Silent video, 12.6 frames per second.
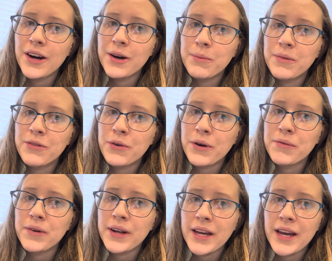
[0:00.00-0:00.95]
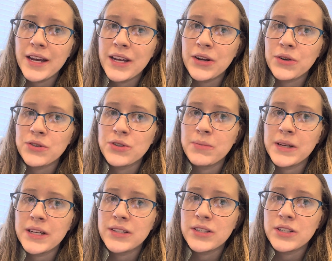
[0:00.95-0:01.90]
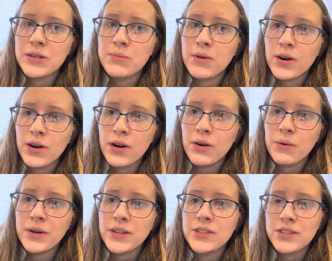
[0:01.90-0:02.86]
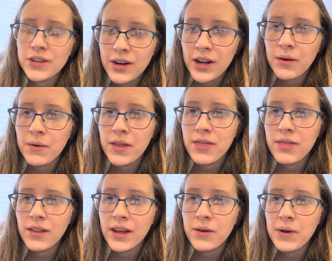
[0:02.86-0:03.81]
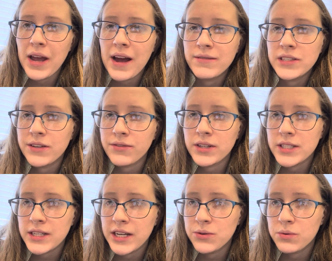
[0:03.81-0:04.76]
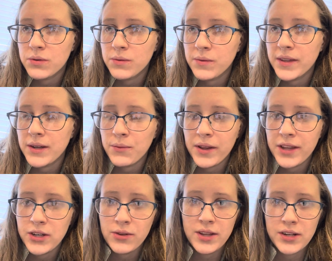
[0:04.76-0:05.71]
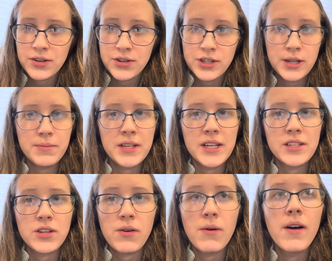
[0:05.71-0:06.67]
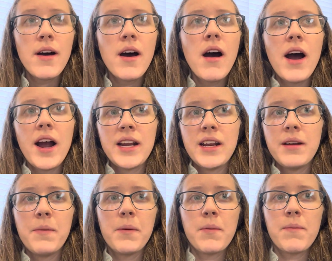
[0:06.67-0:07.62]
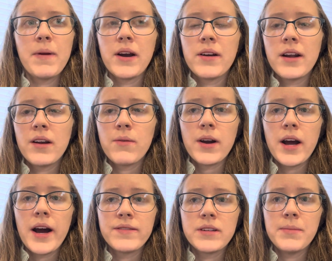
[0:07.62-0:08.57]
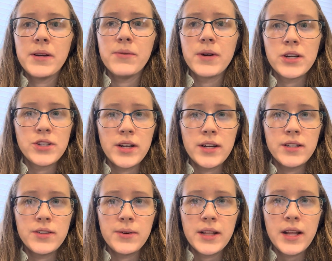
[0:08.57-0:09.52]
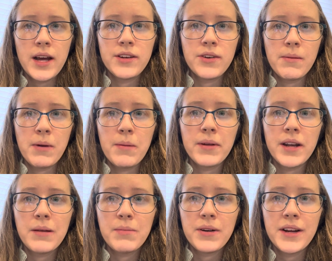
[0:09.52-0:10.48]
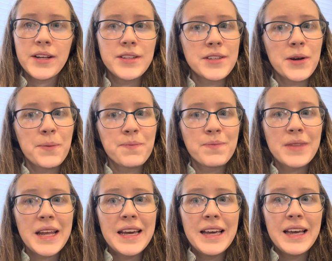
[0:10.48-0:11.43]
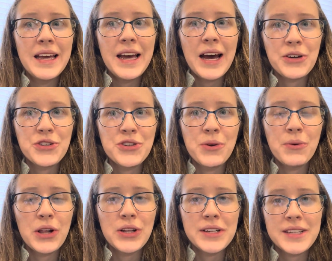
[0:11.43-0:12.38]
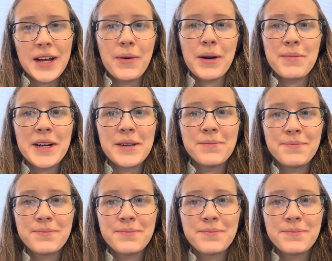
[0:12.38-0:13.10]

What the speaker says: before I forget. And also because tomorrow we're starting with, like, we have a different schedule when they do the internship days. So I need to be prepared and I don't want to have to be rushing and doing that during my planning period. So I'll show you what it looks like when I'm done.